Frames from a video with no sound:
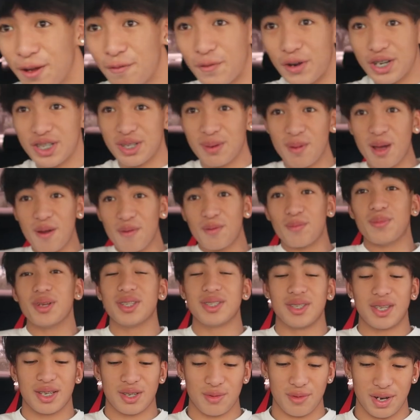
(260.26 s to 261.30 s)
first time I ever been
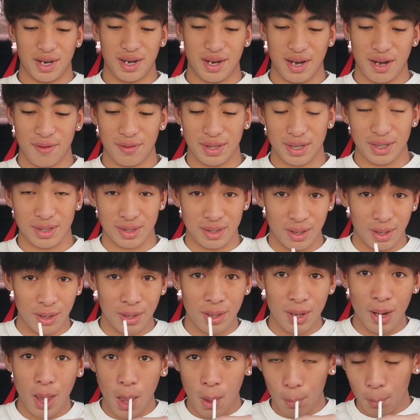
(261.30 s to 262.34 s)
to. That's where everything
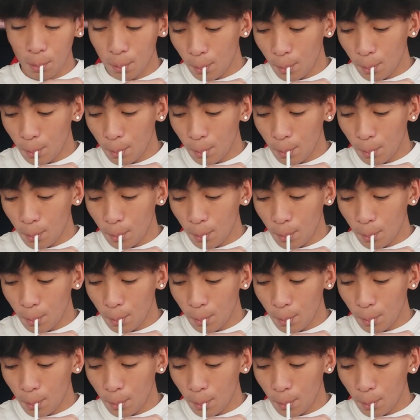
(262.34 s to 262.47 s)
started.